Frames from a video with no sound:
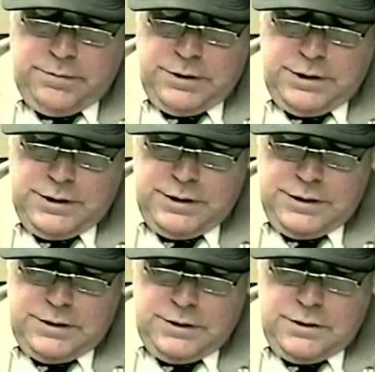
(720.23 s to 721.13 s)
things,
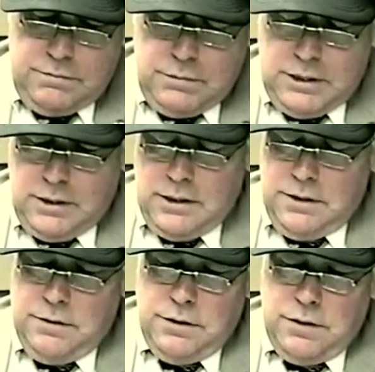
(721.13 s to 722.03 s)
and uh, I, I
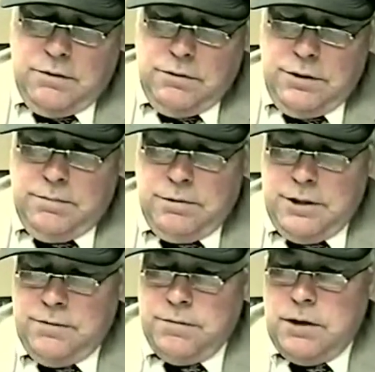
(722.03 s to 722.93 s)
didn't think they really
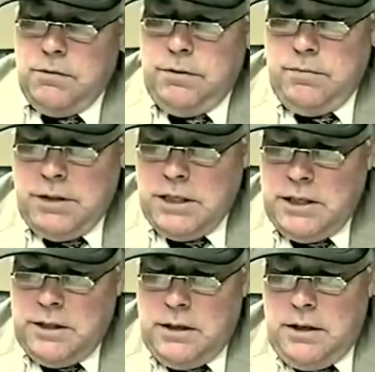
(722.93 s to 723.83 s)
played fair with the man.
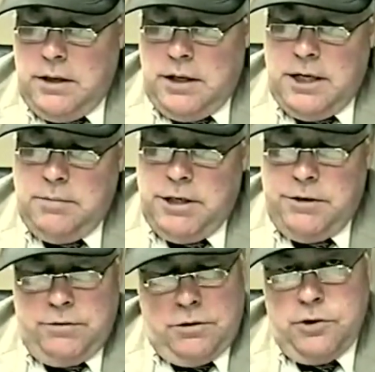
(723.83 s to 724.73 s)
I, anybody
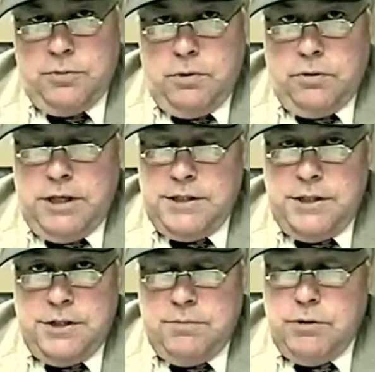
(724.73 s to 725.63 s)
who knows Bo Gritz,
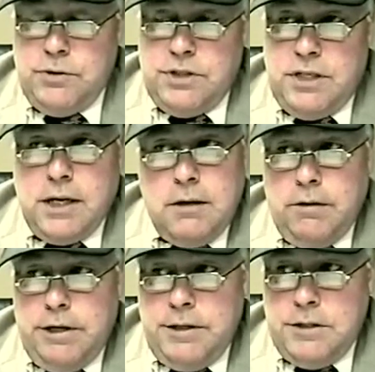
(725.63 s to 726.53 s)
he's the most
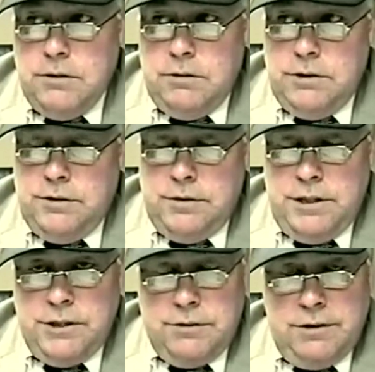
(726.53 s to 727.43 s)
decorated soldier in the
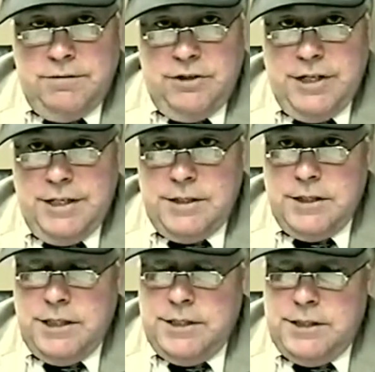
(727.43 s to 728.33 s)
history of the United
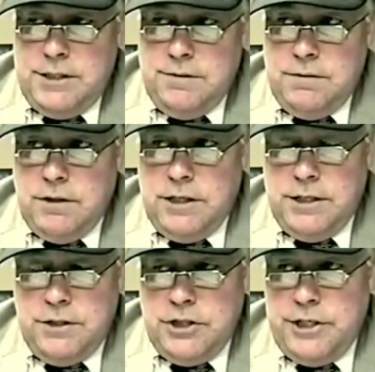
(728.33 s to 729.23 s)
States. He's a very
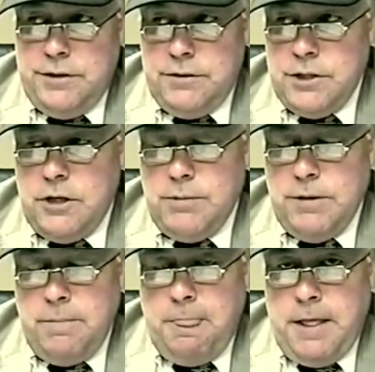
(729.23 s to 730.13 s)
congenial
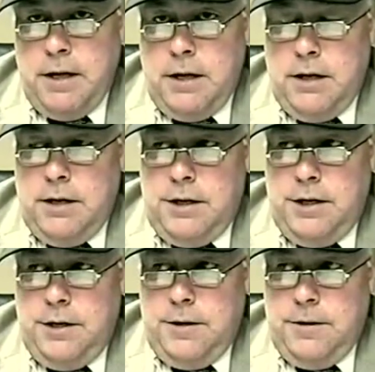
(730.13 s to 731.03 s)
gentleman.
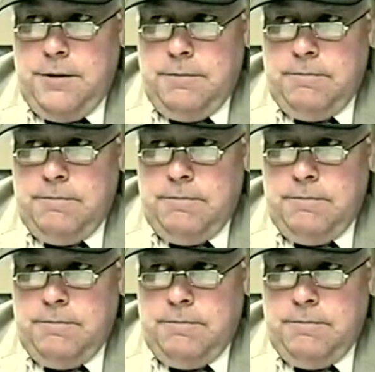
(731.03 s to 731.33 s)
He, uh,